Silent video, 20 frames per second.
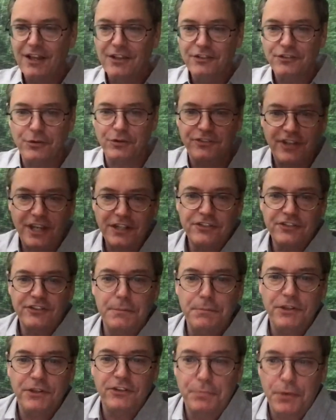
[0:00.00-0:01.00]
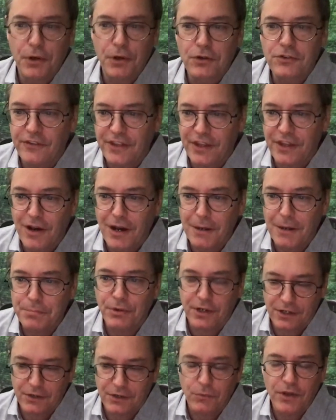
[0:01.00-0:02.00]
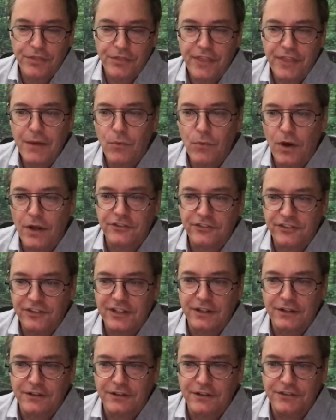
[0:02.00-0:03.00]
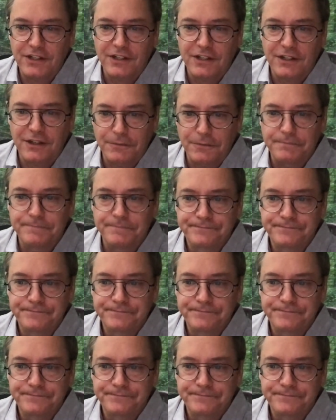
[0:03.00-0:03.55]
So it's actually bespoke to the operator what they want to see in a video.